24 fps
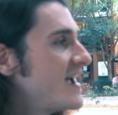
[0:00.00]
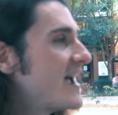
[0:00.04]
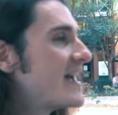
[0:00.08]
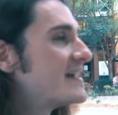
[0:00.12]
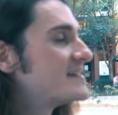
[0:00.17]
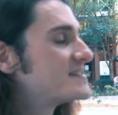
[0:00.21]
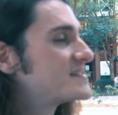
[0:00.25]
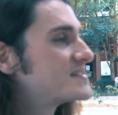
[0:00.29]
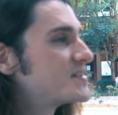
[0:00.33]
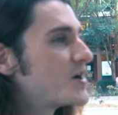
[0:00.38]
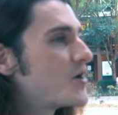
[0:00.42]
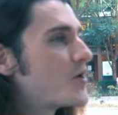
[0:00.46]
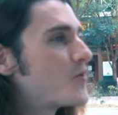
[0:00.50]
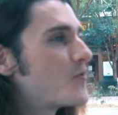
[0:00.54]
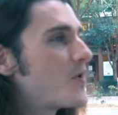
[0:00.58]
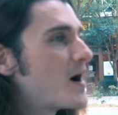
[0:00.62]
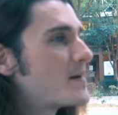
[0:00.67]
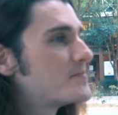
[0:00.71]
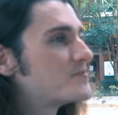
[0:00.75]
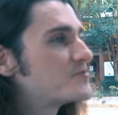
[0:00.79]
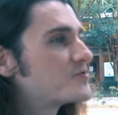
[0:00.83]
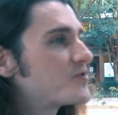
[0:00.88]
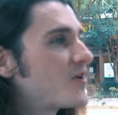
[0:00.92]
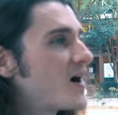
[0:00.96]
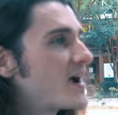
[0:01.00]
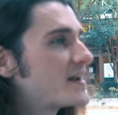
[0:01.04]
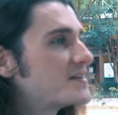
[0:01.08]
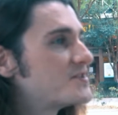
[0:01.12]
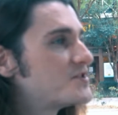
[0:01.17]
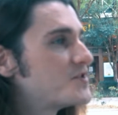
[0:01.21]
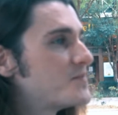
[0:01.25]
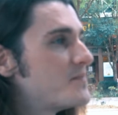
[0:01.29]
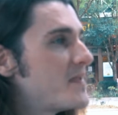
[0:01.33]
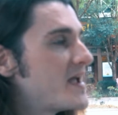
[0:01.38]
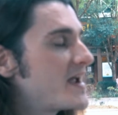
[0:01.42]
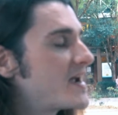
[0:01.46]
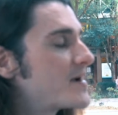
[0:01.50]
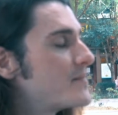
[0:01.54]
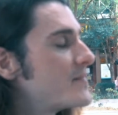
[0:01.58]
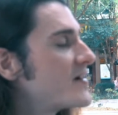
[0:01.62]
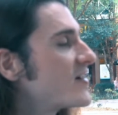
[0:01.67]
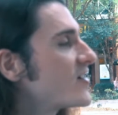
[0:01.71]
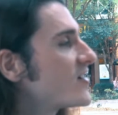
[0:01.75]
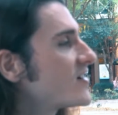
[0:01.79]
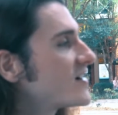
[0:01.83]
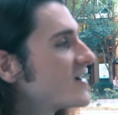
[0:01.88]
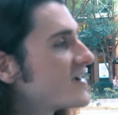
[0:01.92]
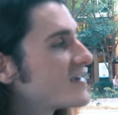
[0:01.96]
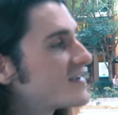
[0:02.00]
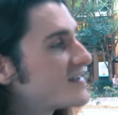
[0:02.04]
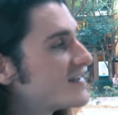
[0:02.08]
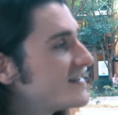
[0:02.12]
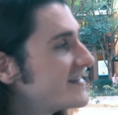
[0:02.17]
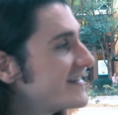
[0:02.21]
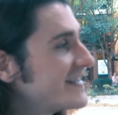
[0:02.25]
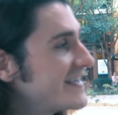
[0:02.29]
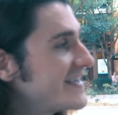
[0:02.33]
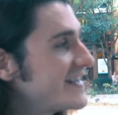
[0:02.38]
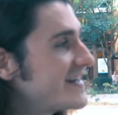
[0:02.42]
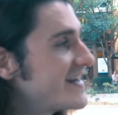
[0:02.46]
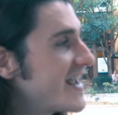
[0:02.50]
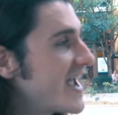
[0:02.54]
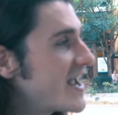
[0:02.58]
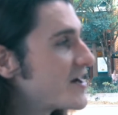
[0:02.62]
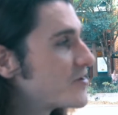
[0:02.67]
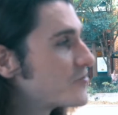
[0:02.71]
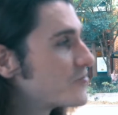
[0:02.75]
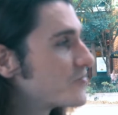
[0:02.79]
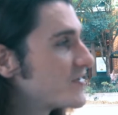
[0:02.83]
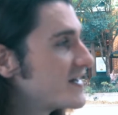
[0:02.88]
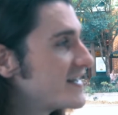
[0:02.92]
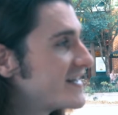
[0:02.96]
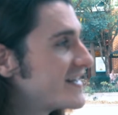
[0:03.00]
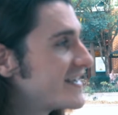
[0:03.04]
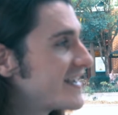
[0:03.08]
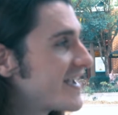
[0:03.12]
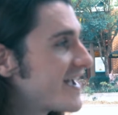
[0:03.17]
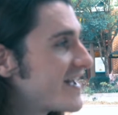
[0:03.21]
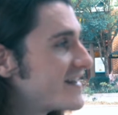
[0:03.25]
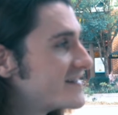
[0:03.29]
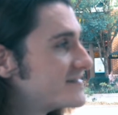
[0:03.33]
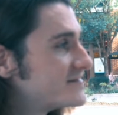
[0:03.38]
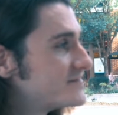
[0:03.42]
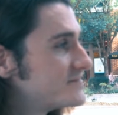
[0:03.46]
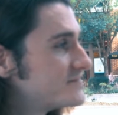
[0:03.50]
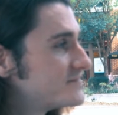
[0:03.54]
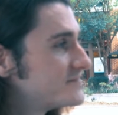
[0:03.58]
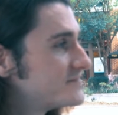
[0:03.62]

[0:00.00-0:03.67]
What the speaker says: And so I'm trying to make America clean and green again.